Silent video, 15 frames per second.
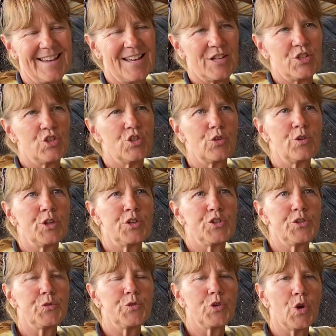so
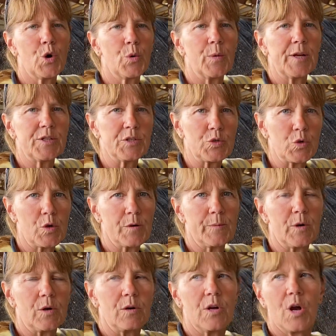that you know what's
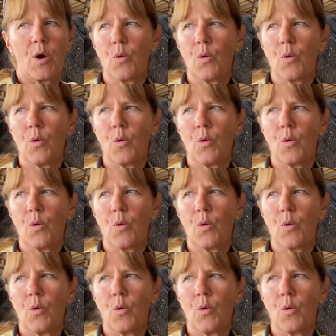normal.